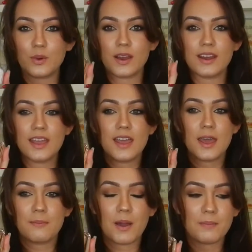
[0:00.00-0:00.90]
one,
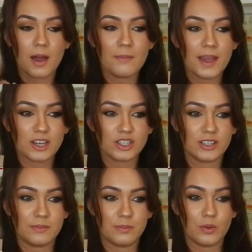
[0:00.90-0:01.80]
my mum
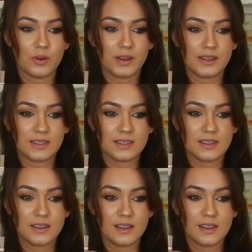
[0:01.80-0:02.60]
actually bought it